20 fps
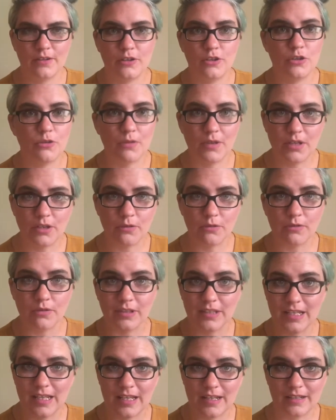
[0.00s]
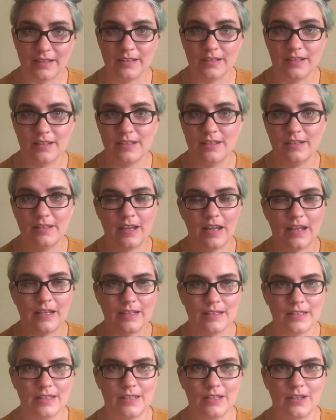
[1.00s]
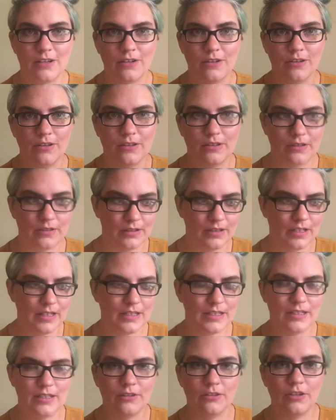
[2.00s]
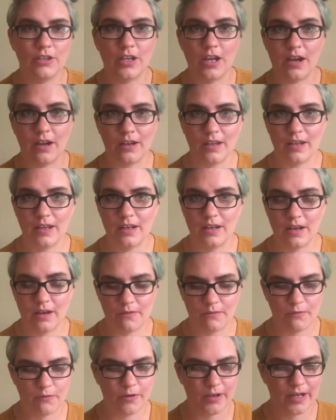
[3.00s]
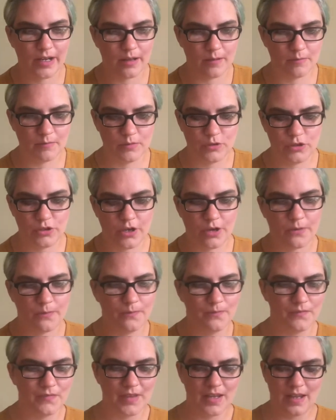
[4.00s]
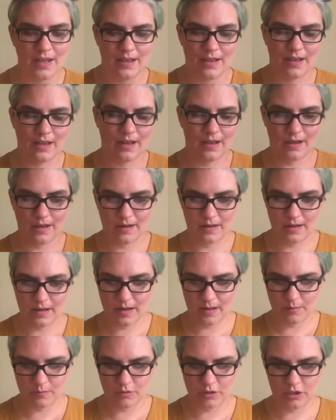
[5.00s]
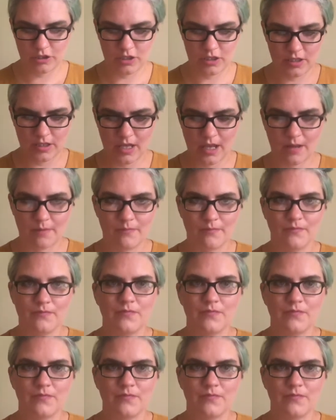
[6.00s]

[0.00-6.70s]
too adult and still young enough for him. So I appreciate that.